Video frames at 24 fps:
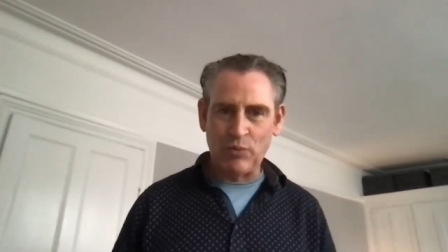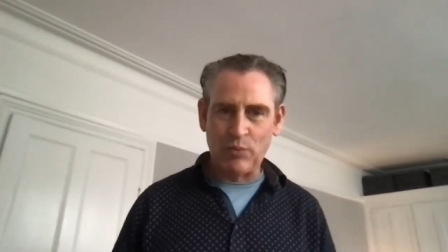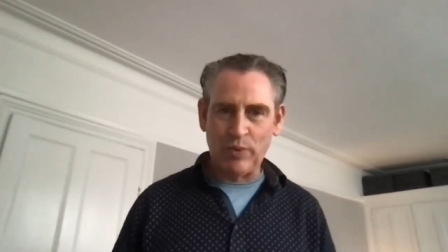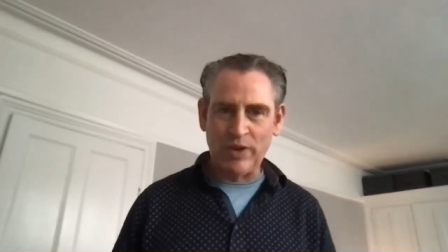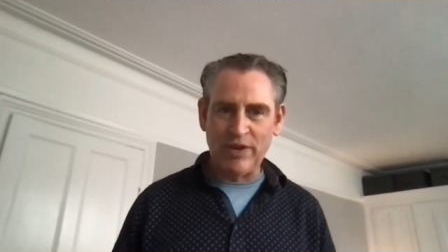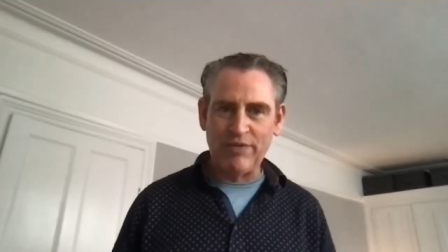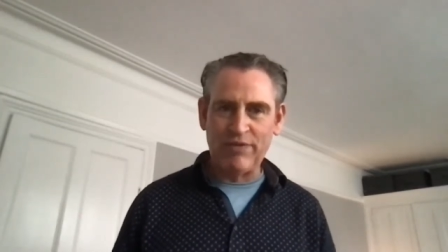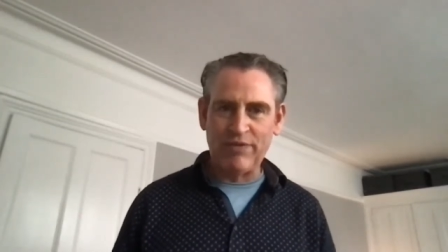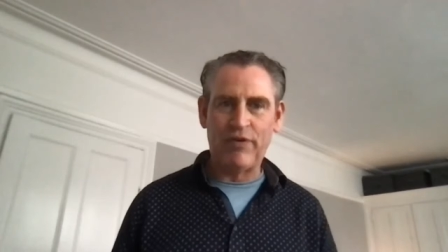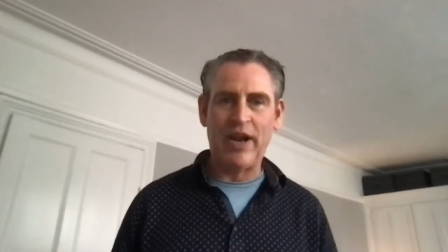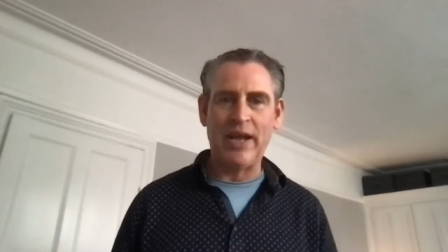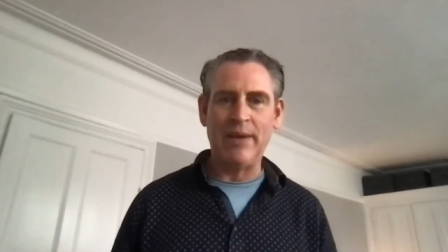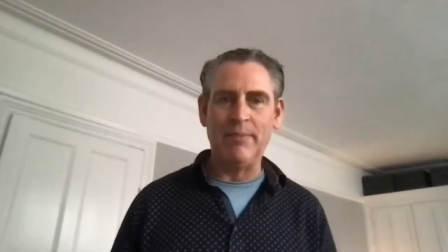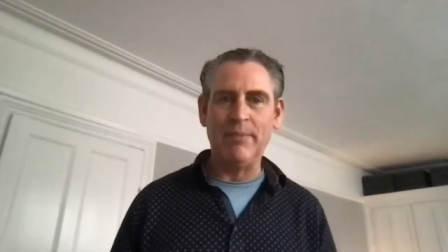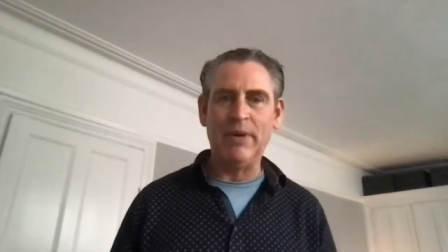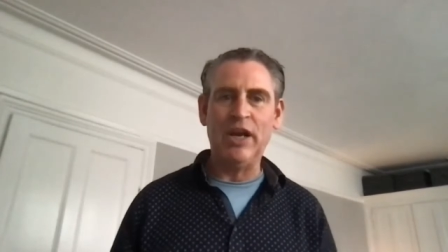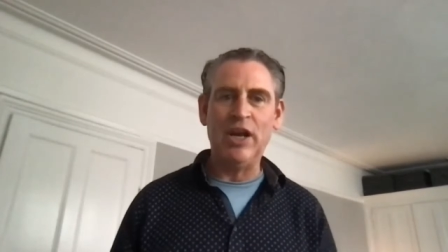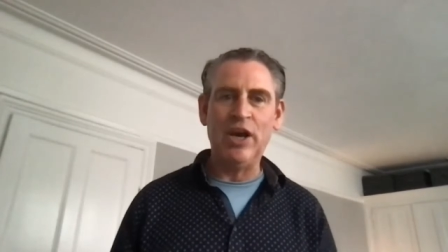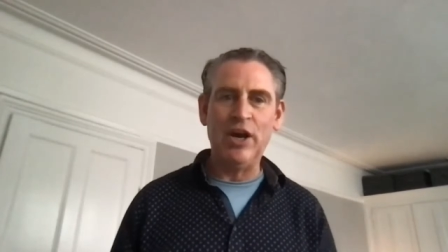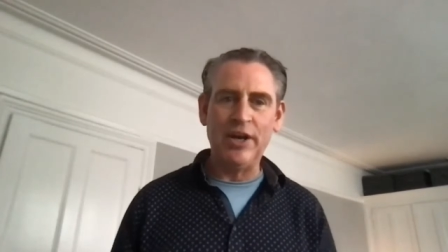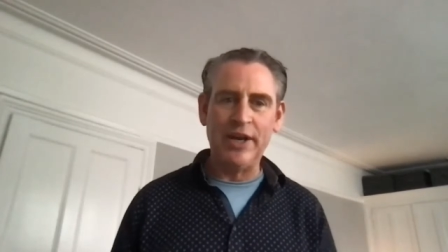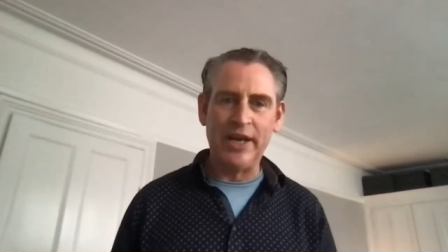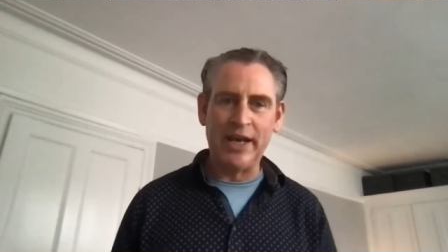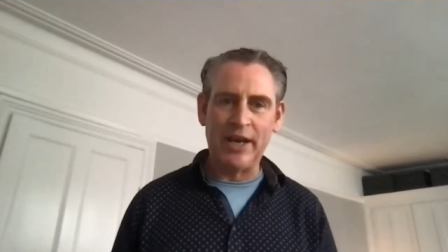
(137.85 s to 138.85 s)
we frame
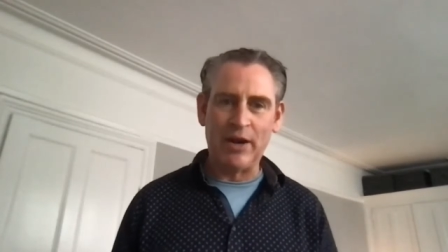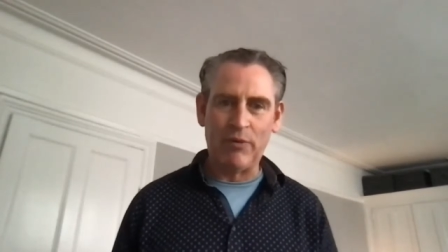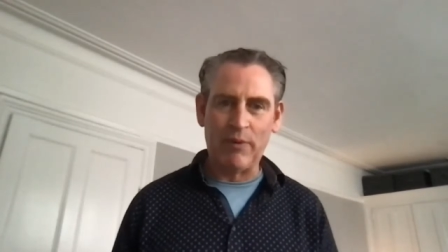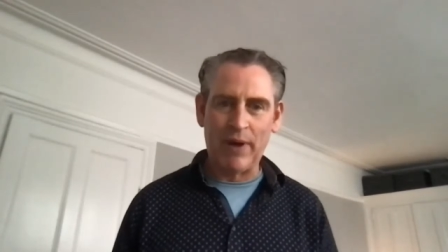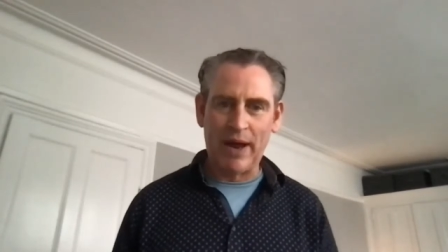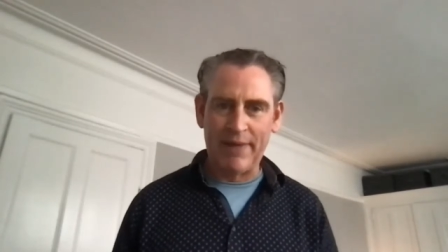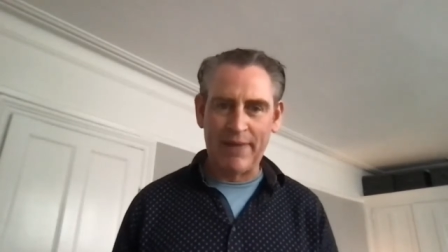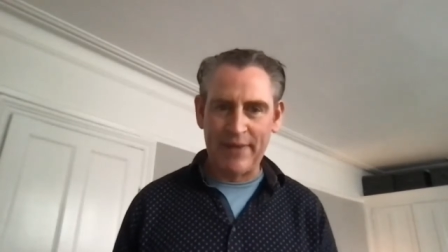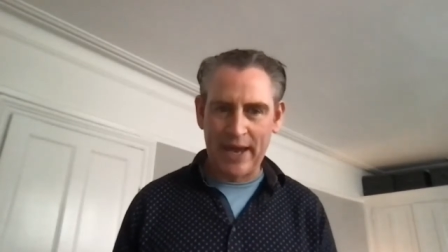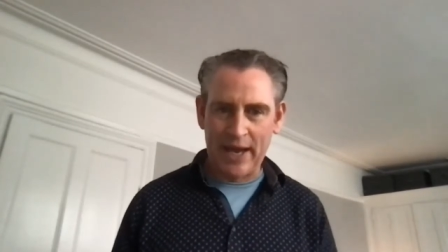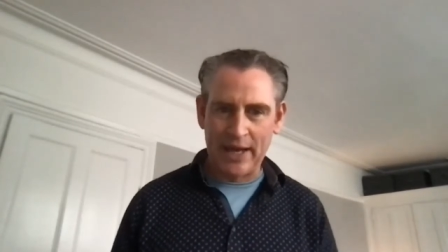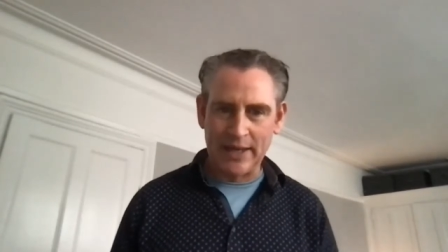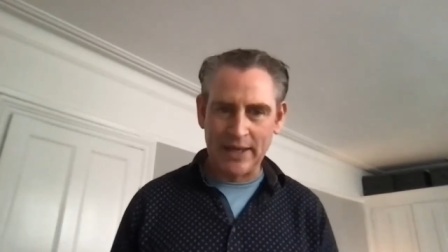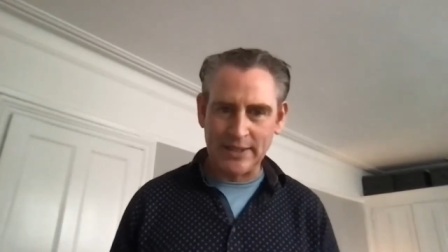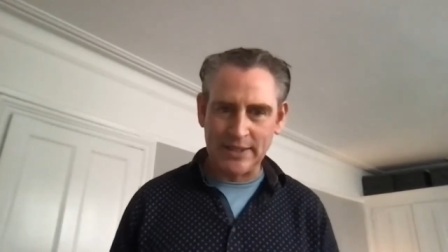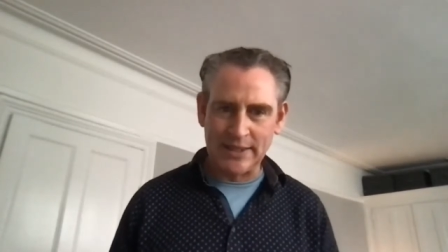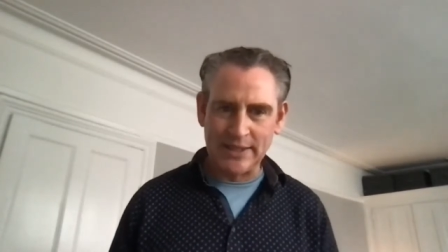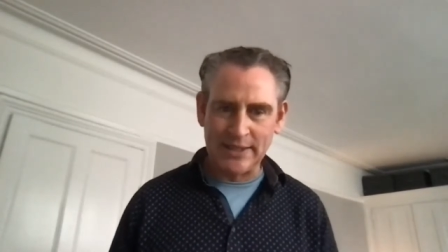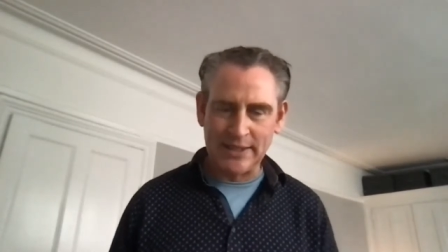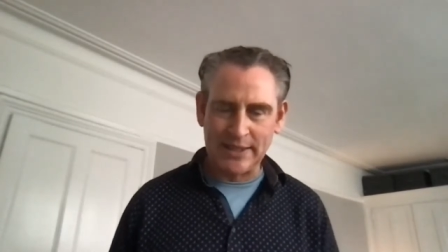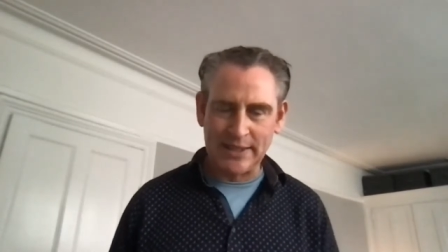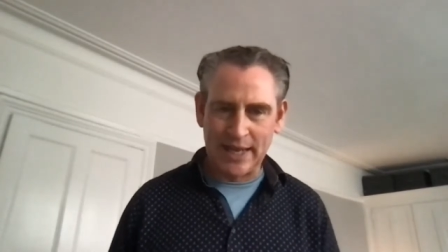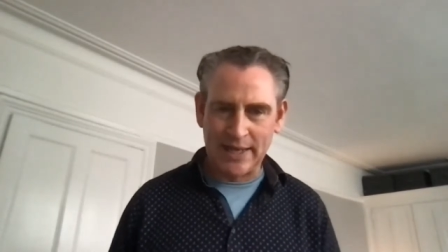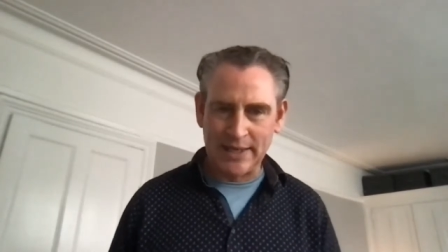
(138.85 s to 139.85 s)
learning around that
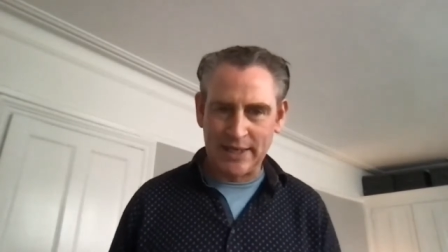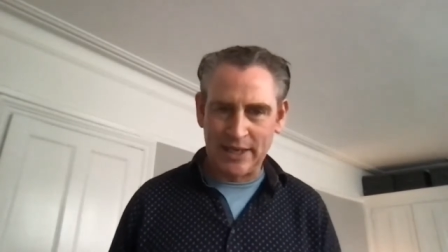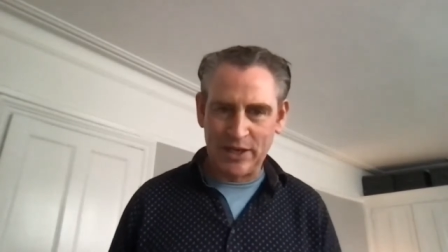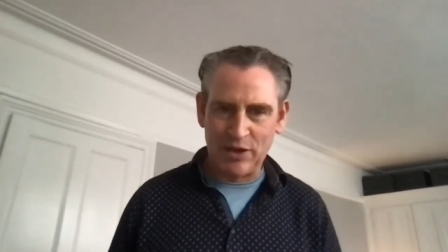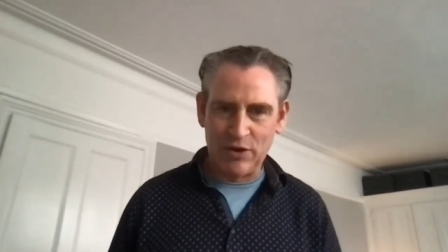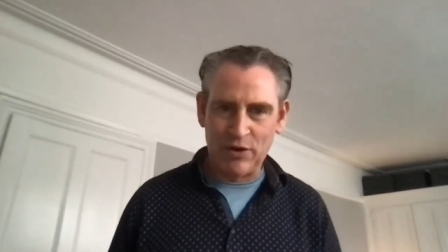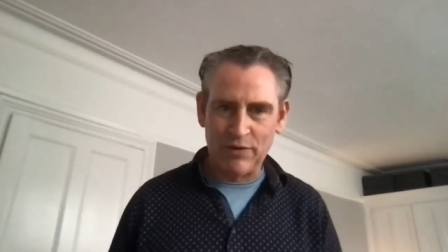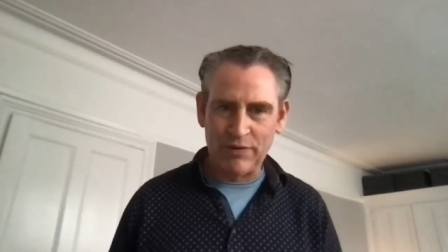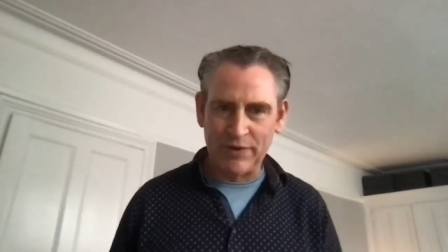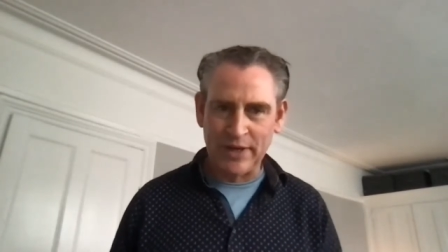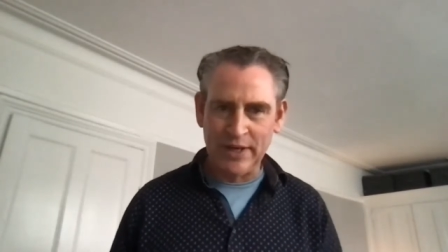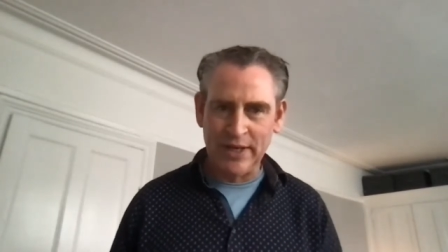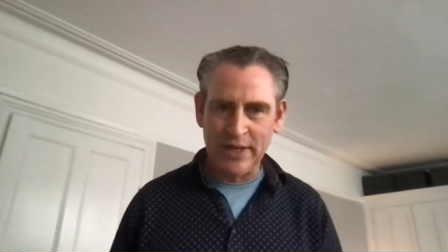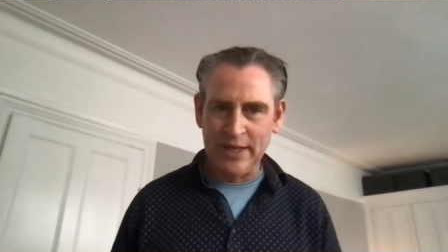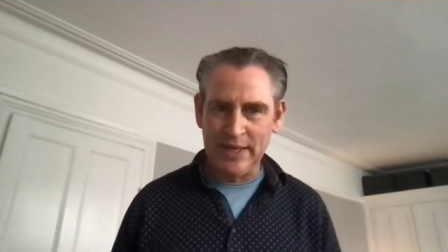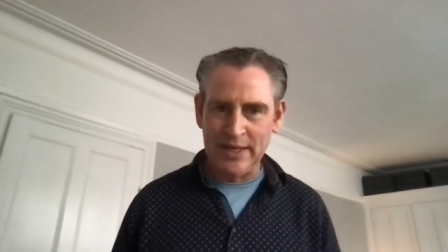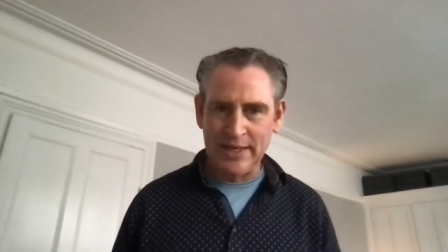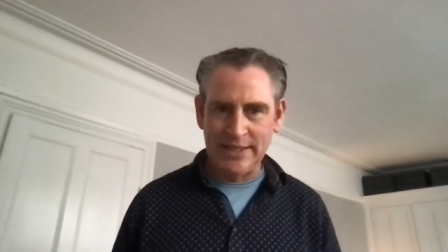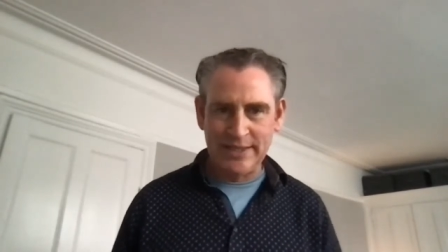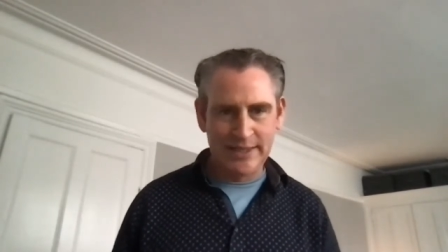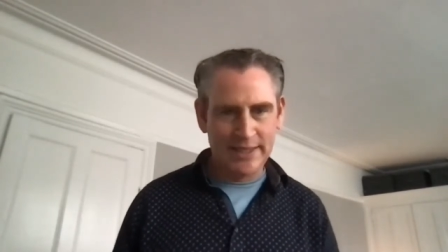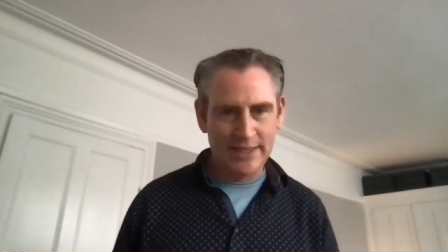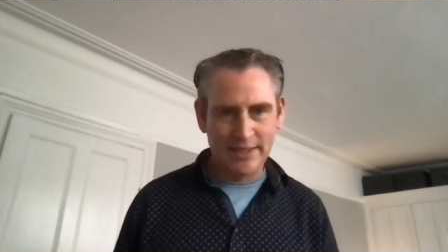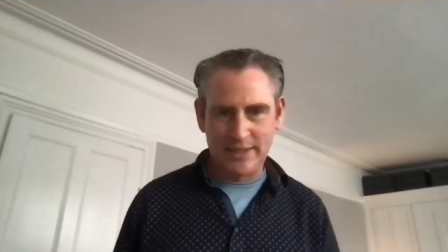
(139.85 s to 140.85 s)
understanding of
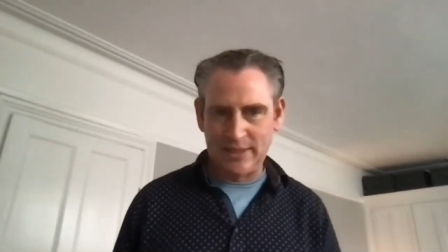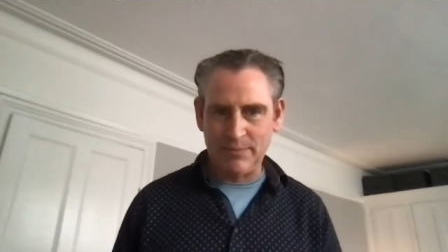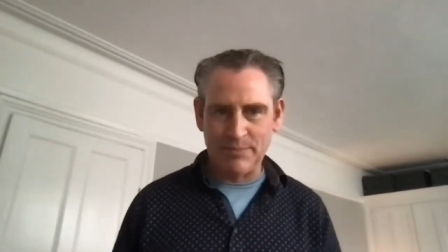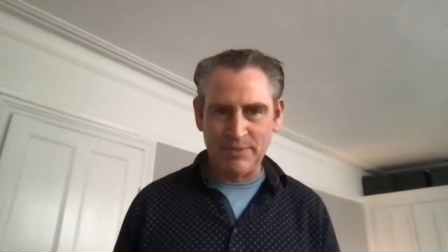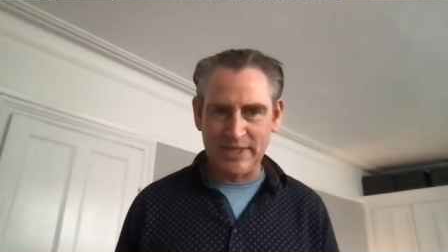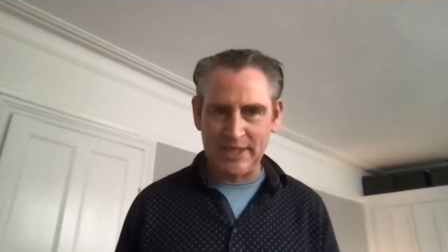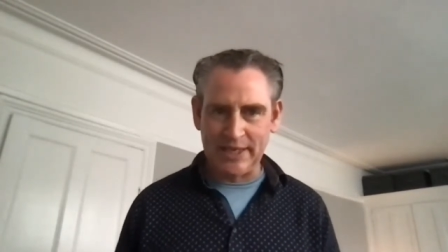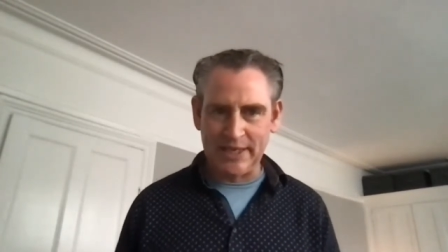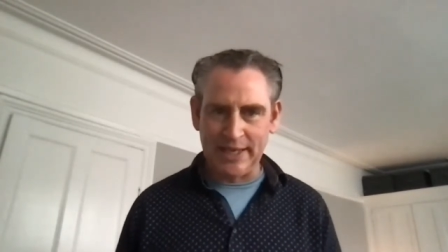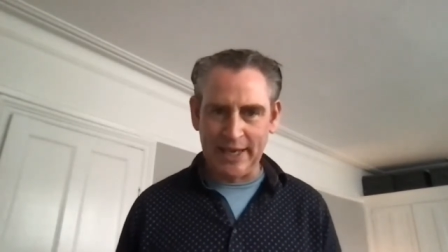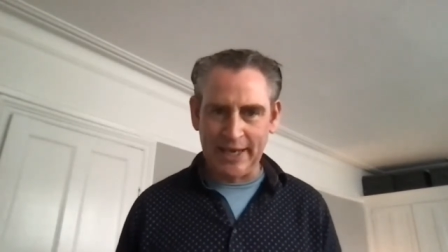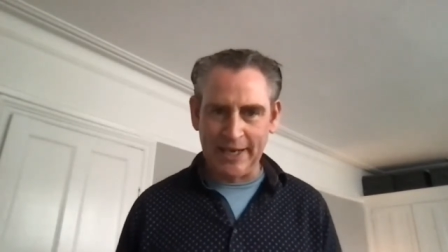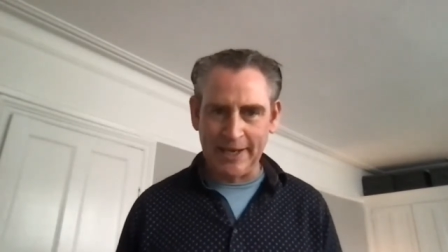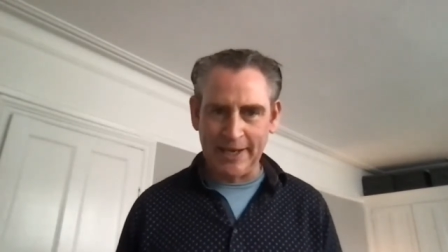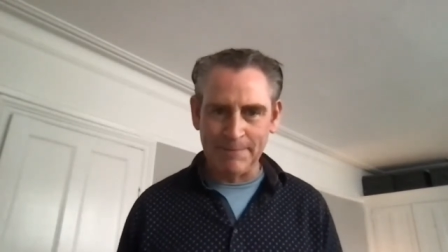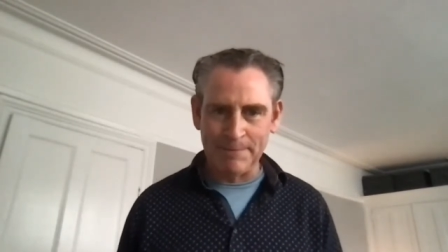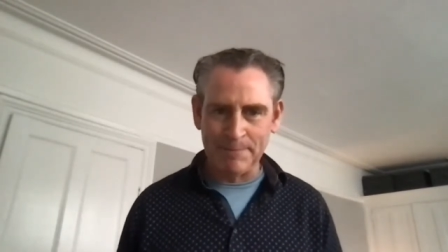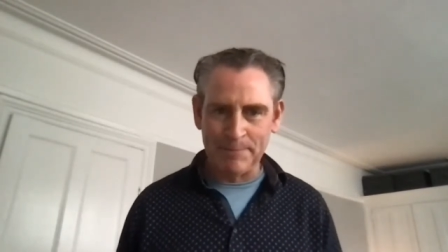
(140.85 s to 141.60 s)
systems thinking?